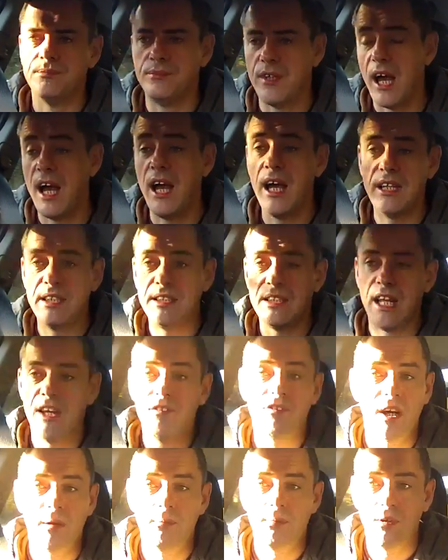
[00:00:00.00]
And
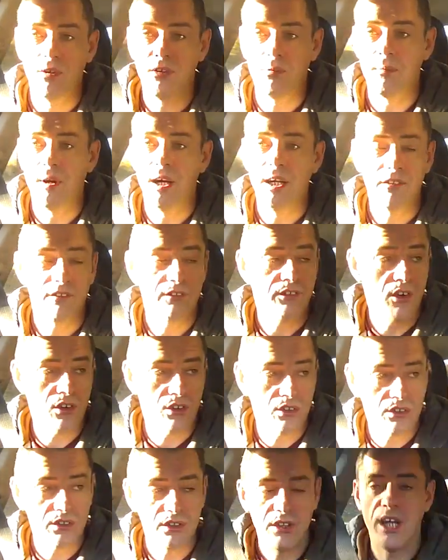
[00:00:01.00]
if I plug my
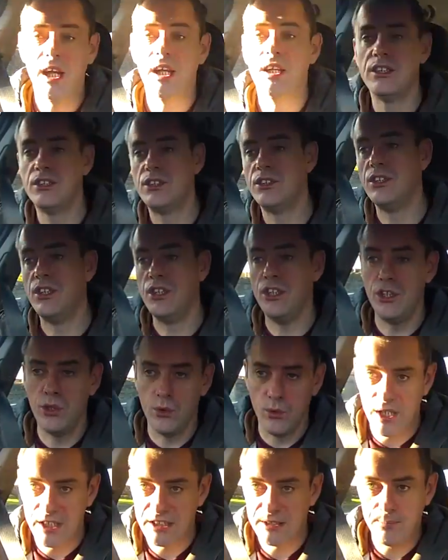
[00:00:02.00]
phone into the
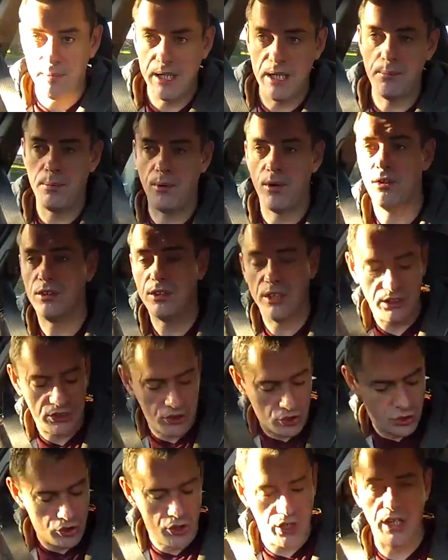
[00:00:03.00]
USB port that's
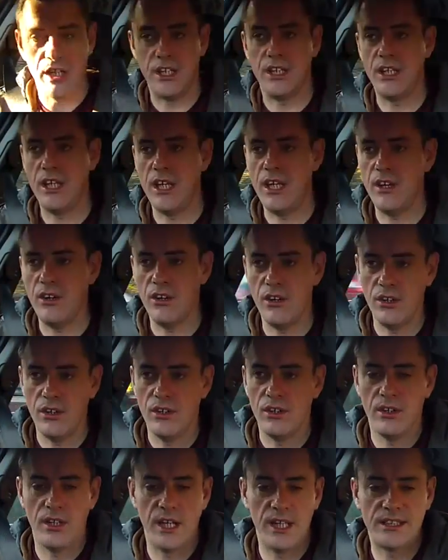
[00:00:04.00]
underneath here,
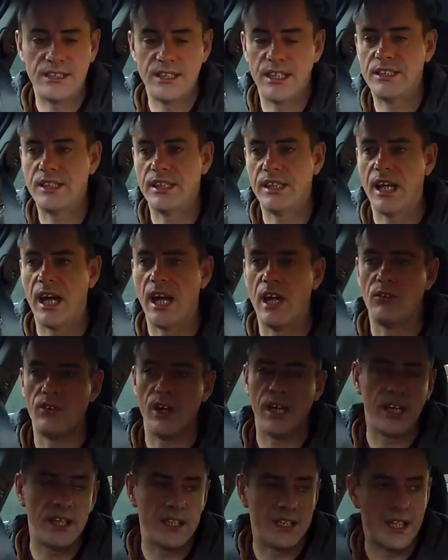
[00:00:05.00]
it says it can't
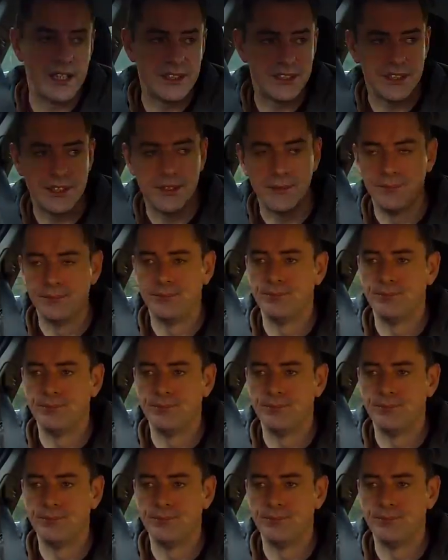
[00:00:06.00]
recognize it.